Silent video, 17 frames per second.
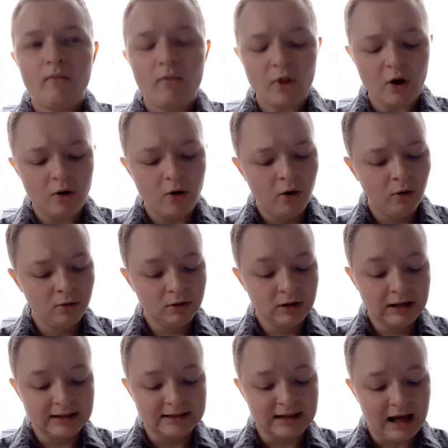
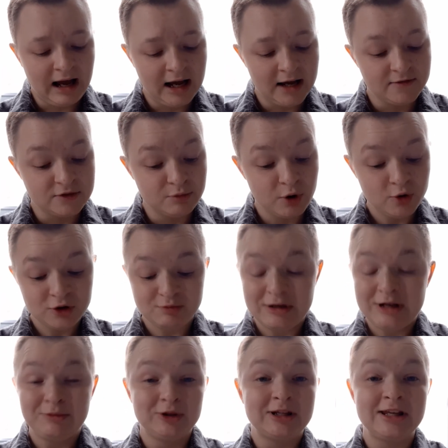Whole lives most
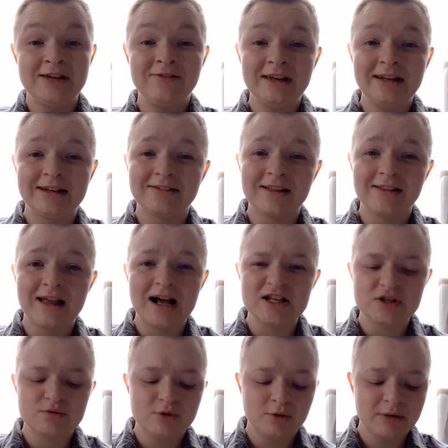people give in at the
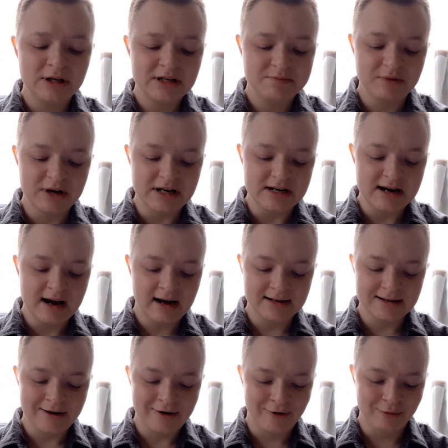last moment, but not
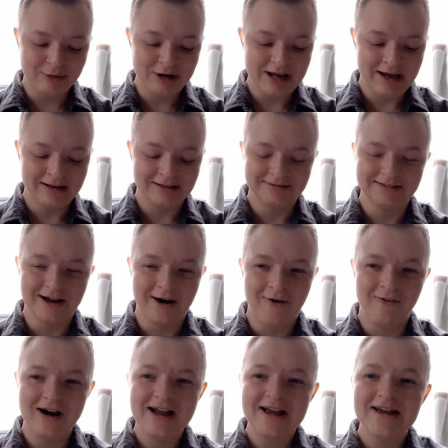Hermia.
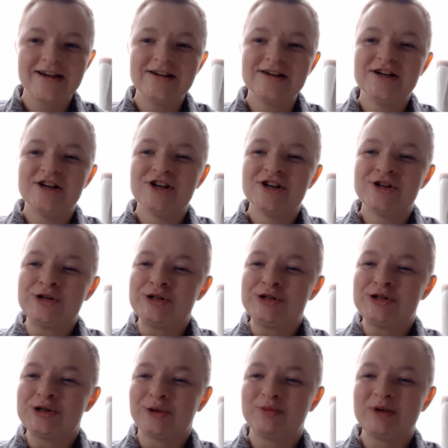No,
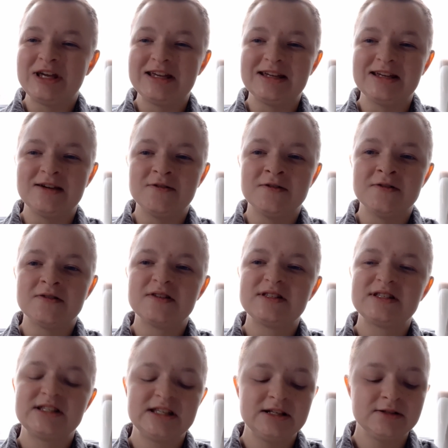she'll be
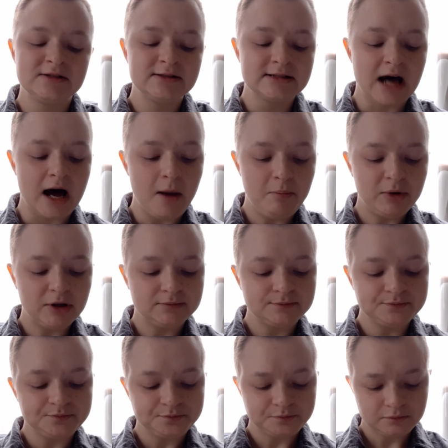sealed up.
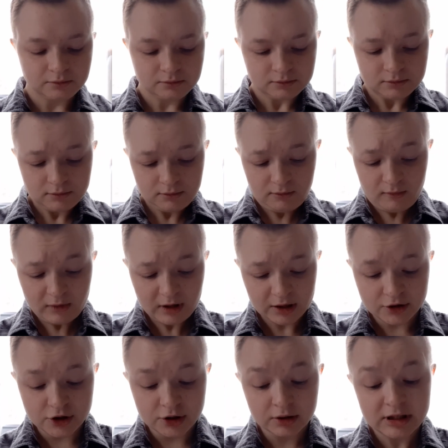
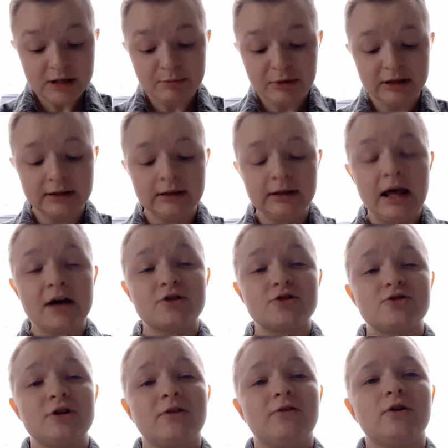She'll keep a little
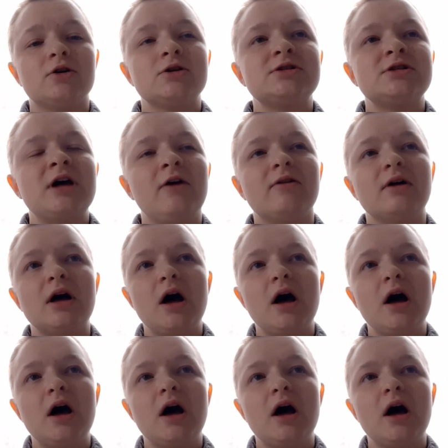extra for herself.